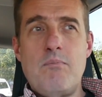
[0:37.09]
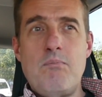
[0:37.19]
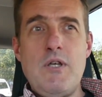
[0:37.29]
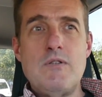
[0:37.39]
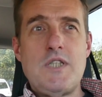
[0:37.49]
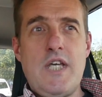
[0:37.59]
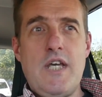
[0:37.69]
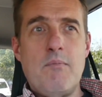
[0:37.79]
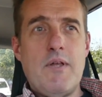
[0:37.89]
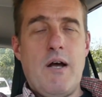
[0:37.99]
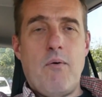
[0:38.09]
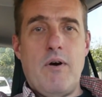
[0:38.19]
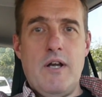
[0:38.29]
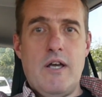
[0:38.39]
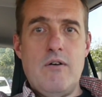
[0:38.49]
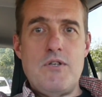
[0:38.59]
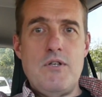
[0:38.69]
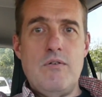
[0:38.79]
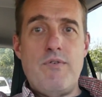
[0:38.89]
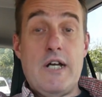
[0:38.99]
museum that I wanted to go
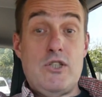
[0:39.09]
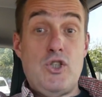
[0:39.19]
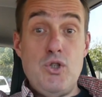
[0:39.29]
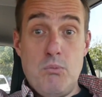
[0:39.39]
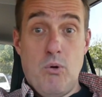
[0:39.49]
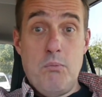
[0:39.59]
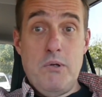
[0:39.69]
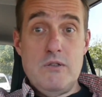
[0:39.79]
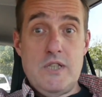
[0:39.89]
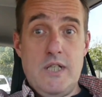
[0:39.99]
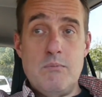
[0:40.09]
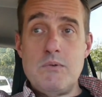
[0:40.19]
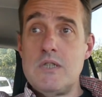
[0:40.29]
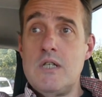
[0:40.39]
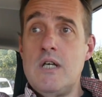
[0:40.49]
to. In fact, 2 more museums.